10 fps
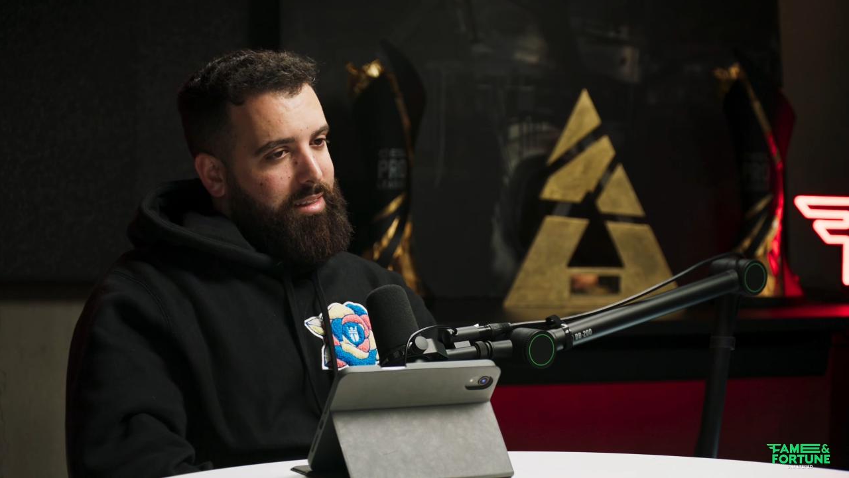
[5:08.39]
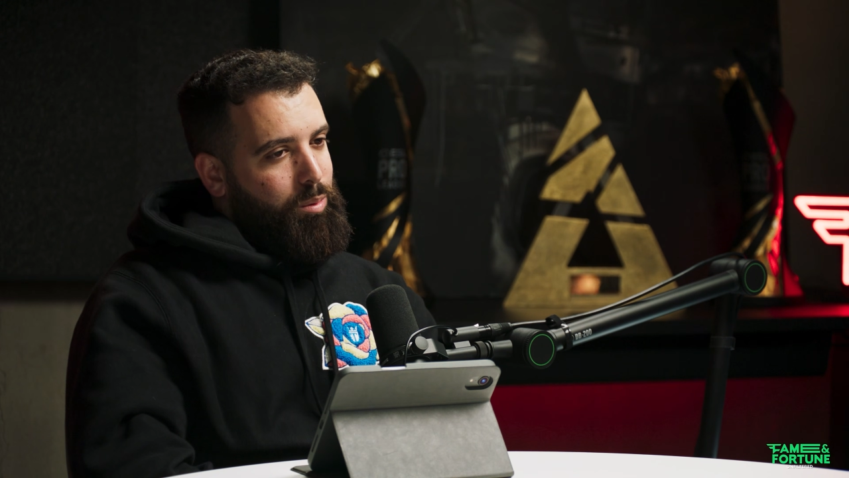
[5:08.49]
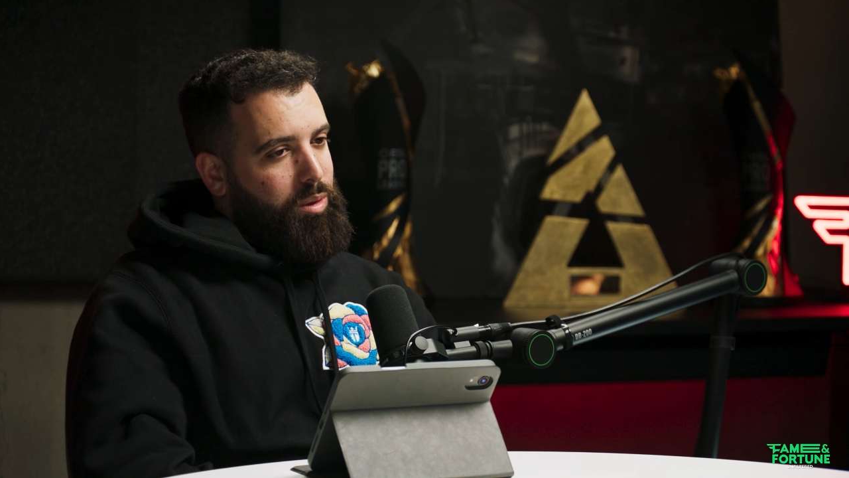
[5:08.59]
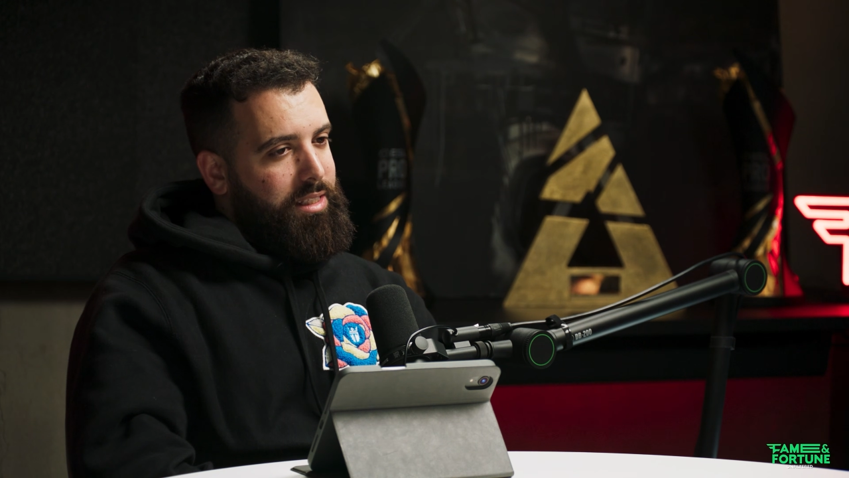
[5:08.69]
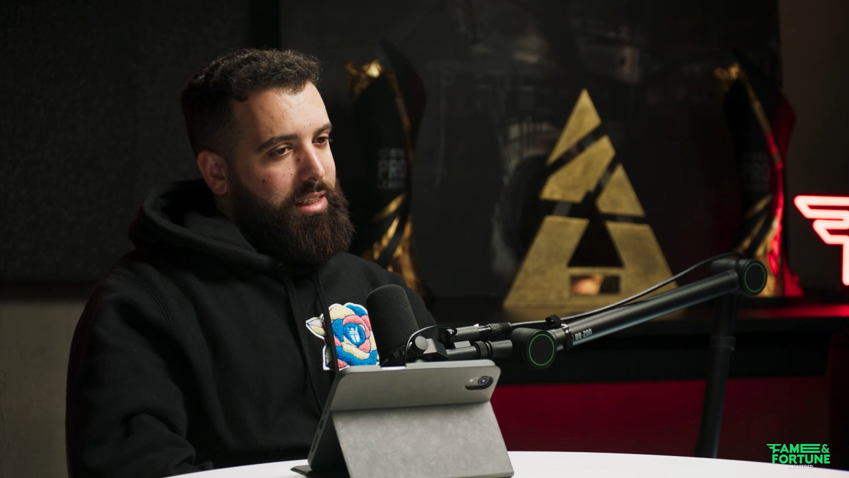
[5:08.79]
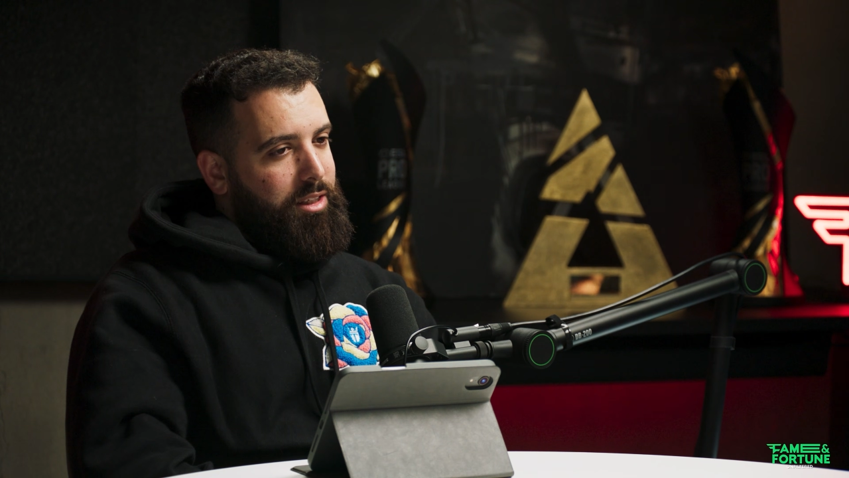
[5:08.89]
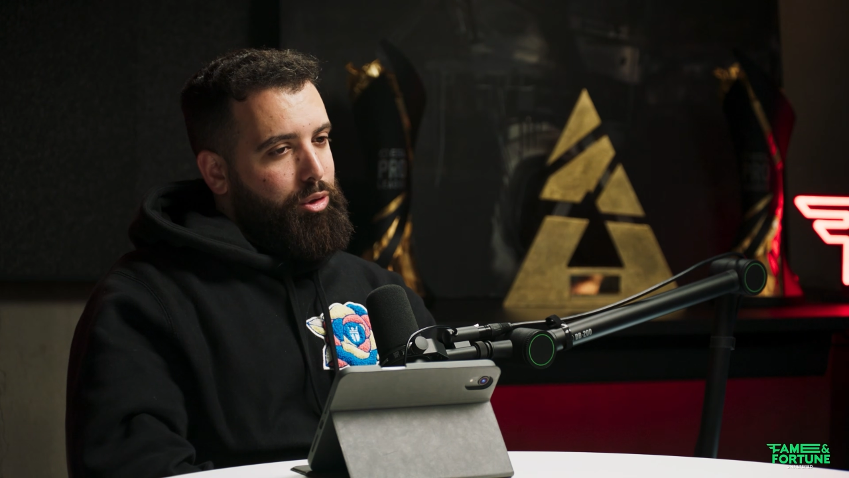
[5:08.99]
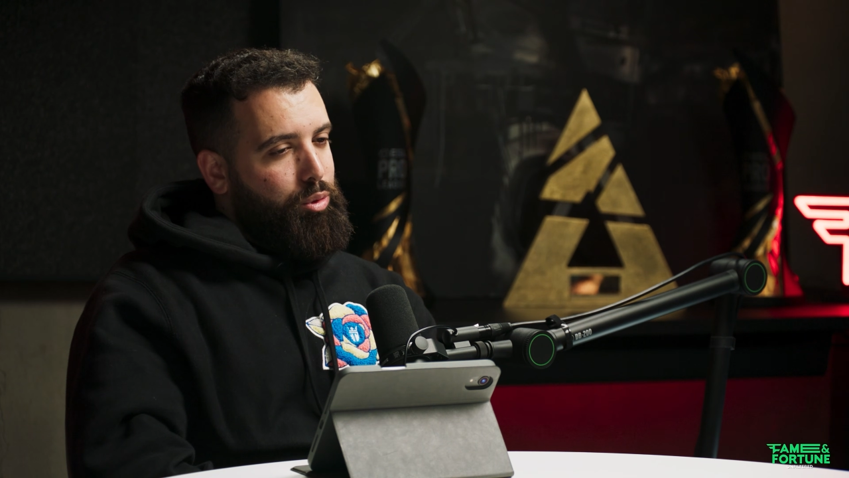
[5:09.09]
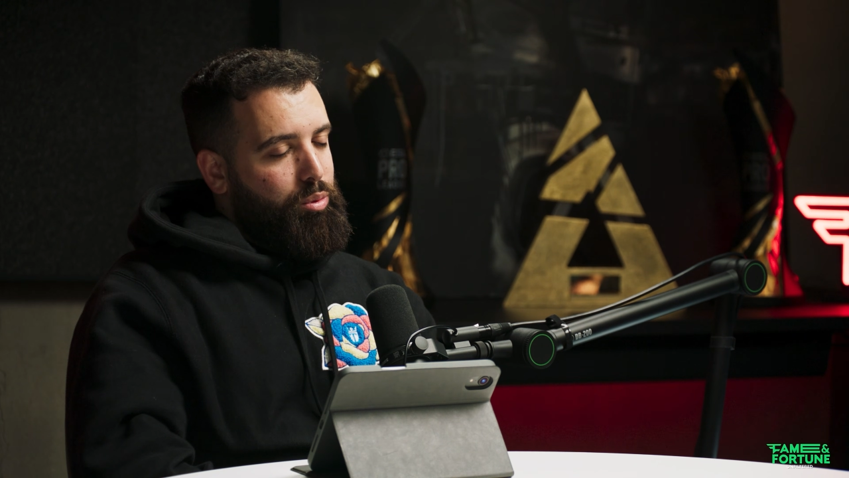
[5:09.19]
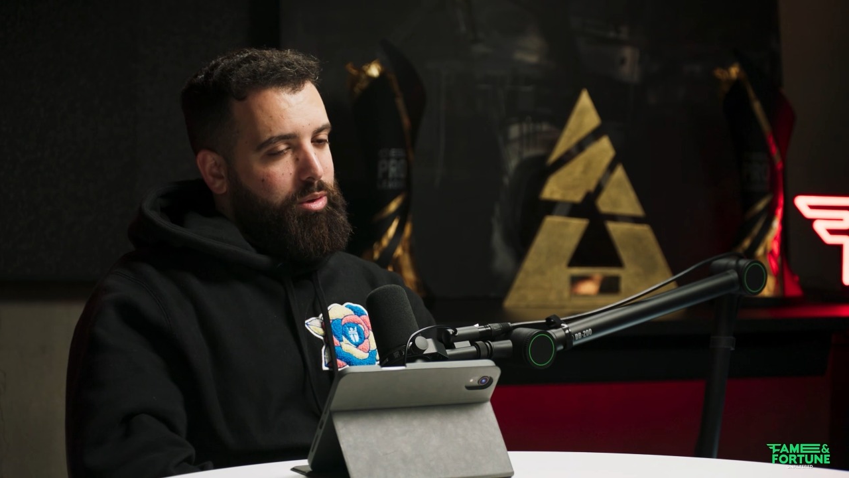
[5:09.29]
It wasn't
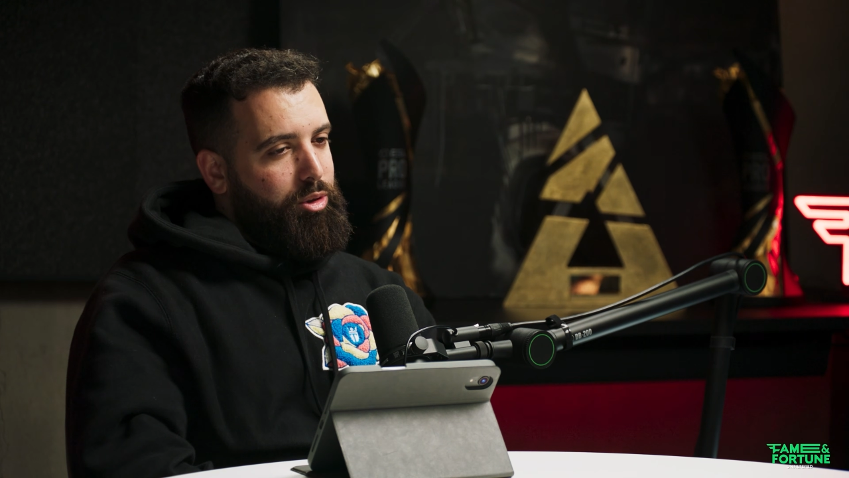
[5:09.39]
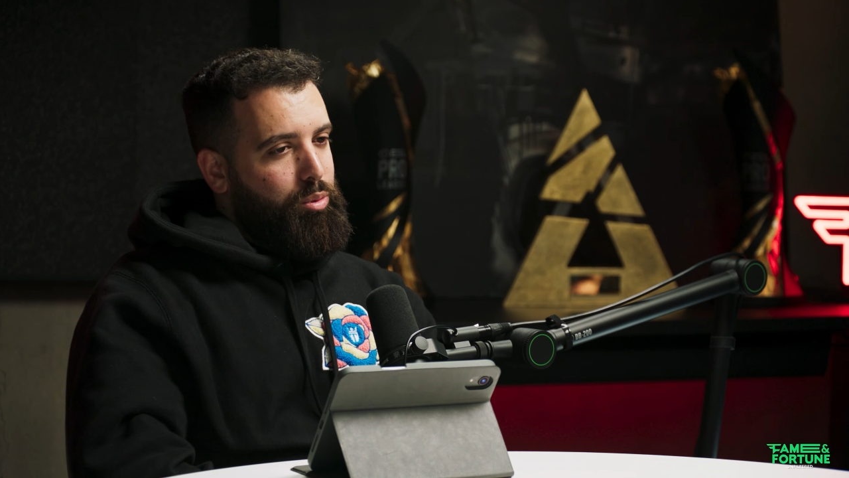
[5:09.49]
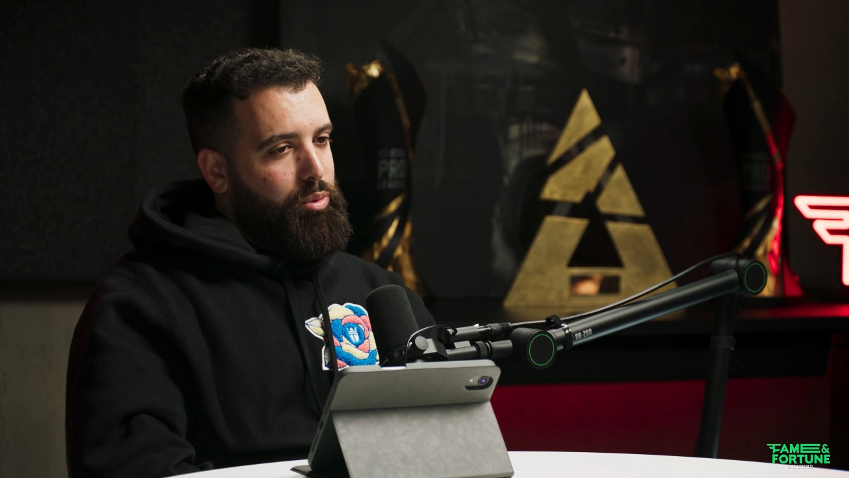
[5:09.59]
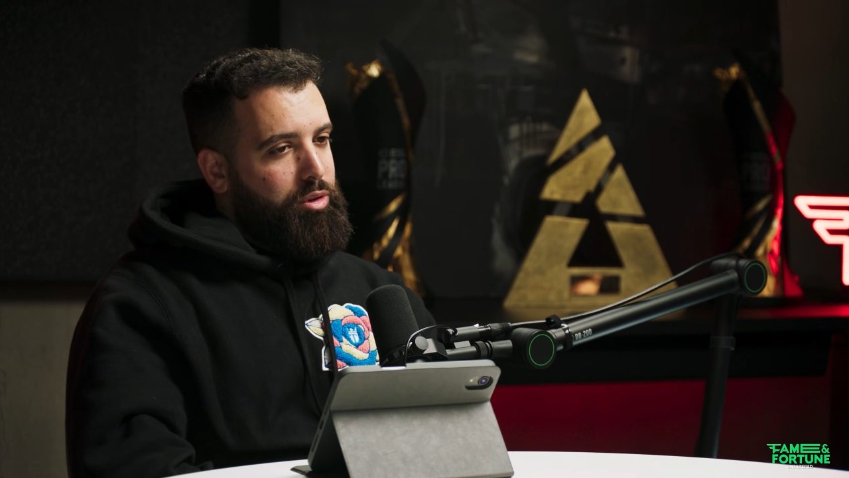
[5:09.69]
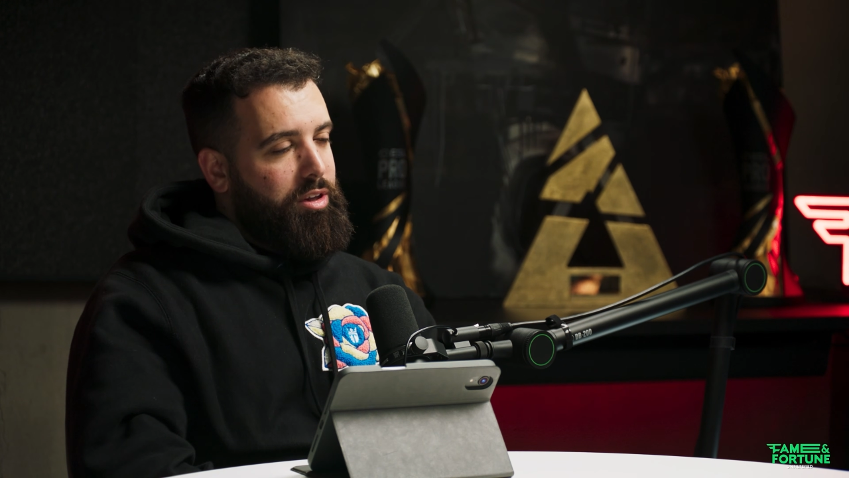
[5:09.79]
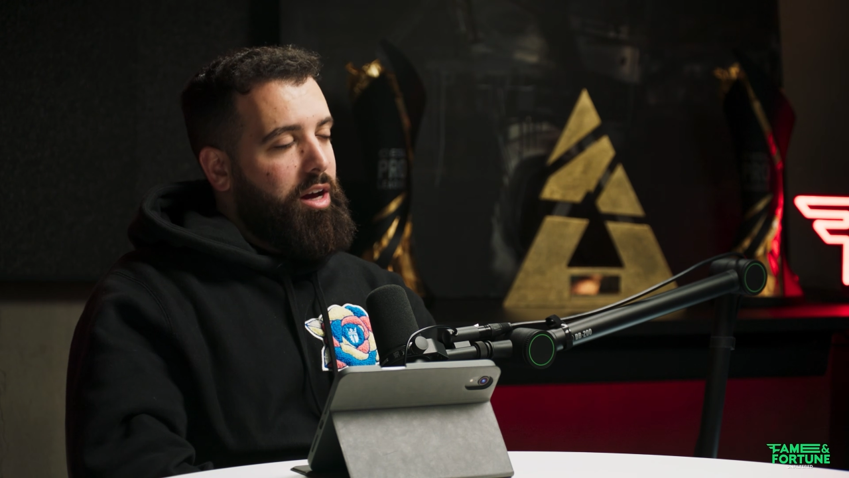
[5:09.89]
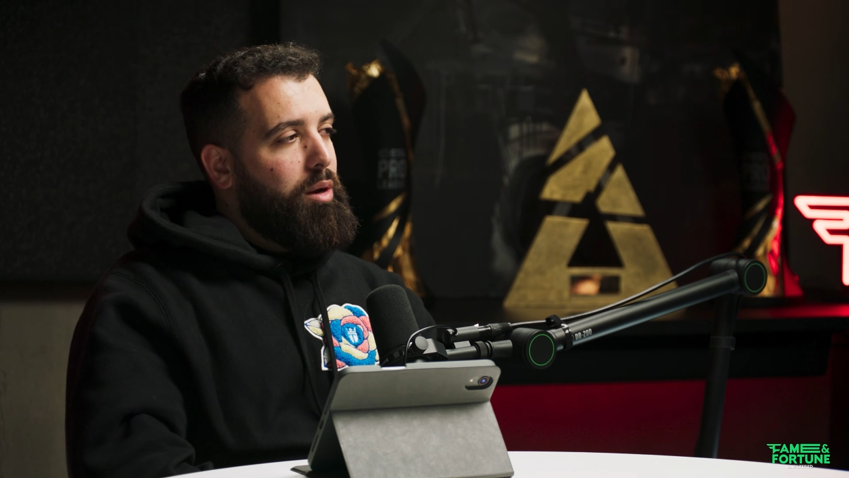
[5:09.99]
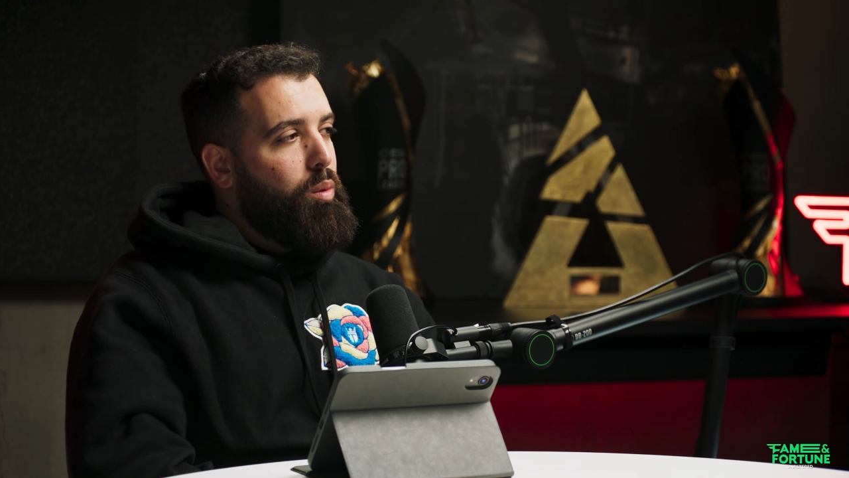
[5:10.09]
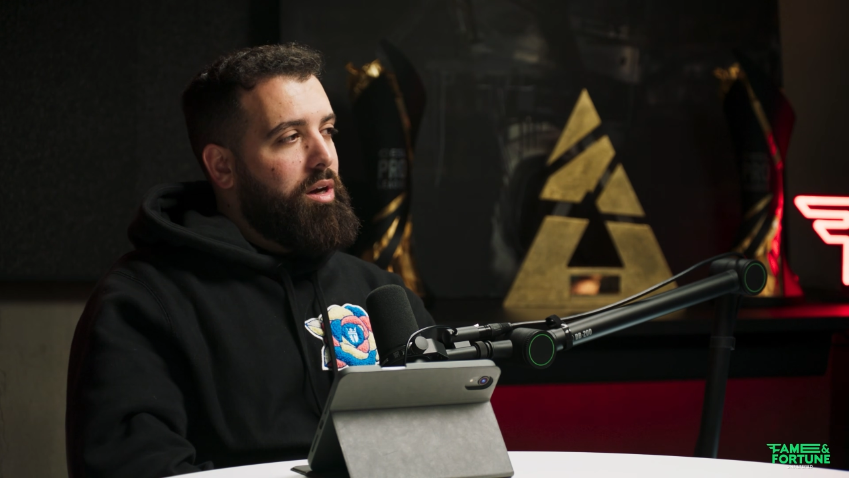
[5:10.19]
you. You thought it